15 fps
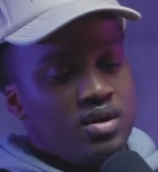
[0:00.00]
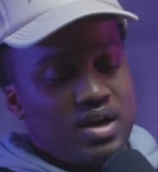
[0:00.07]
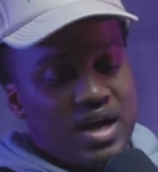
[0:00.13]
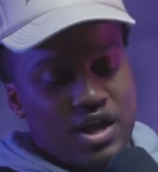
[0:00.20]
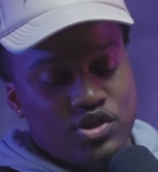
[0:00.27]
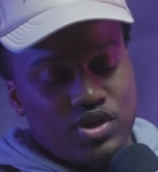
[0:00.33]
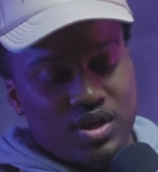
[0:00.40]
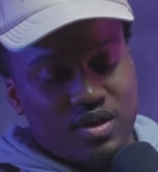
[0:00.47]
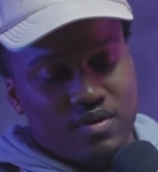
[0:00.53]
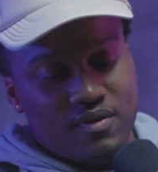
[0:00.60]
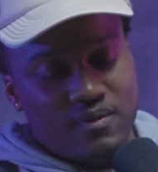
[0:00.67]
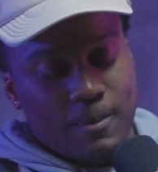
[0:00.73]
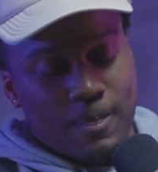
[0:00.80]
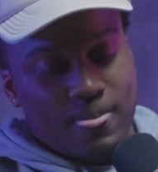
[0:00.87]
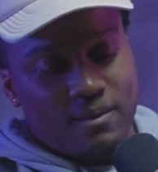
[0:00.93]
I think
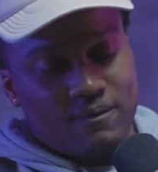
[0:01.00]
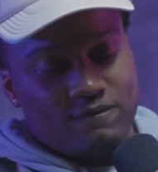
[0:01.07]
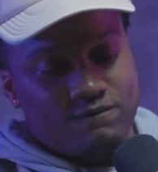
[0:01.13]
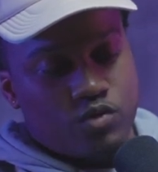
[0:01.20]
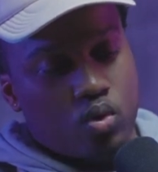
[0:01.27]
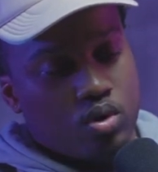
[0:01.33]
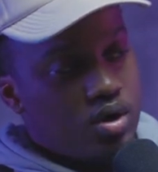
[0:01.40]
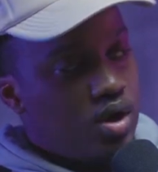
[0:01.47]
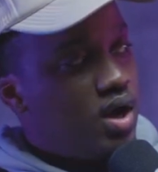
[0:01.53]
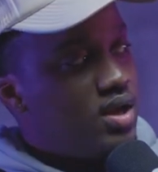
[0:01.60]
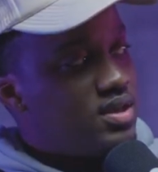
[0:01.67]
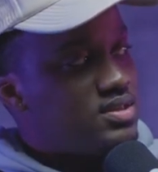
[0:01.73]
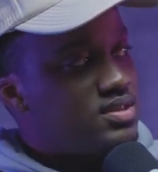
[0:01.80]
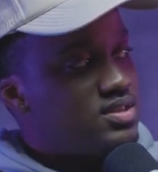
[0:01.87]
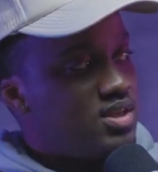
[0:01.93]
for
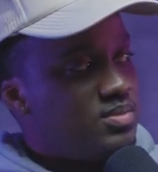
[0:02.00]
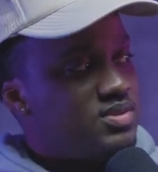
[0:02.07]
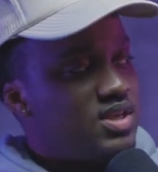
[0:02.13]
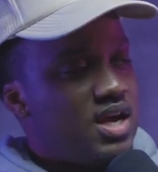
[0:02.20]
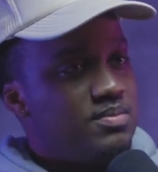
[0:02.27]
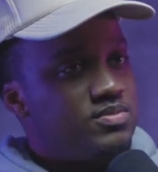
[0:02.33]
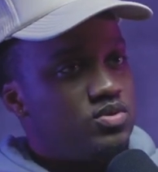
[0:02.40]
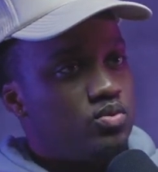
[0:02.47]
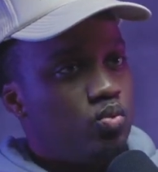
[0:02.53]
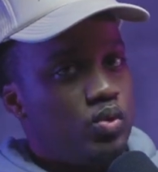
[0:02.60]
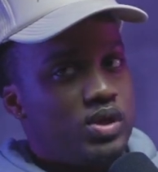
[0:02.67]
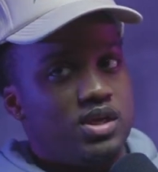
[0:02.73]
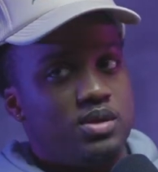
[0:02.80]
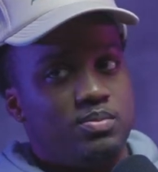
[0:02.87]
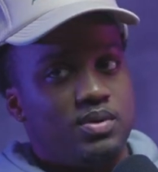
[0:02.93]
us, sometimes
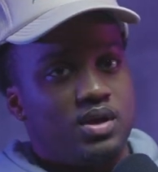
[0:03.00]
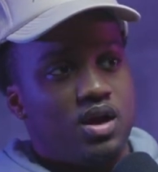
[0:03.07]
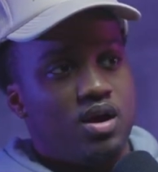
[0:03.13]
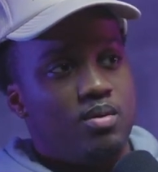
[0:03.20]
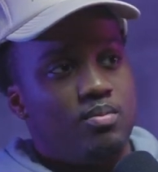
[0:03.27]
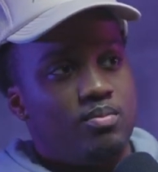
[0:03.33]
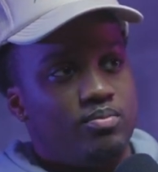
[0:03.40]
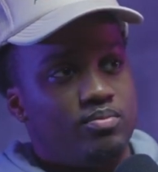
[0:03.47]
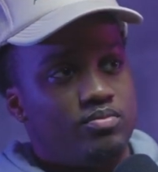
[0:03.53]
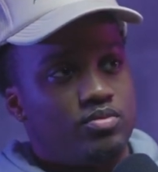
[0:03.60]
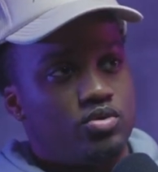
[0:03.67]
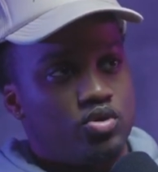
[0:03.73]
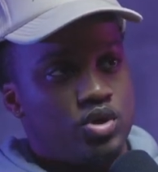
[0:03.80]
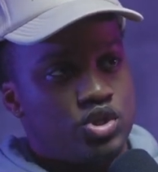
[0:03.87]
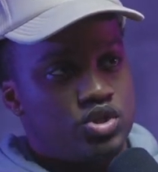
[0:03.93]
we become
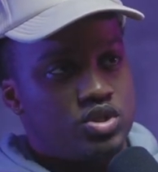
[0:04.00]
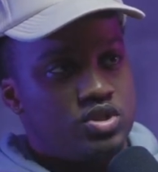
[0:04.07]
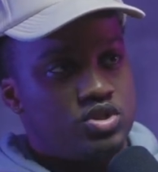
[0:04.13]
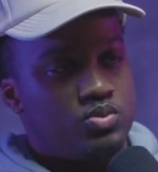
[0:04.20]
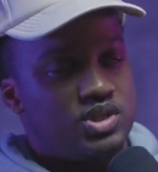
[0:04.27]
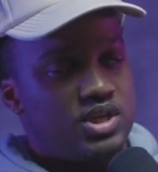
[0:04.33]
Christians,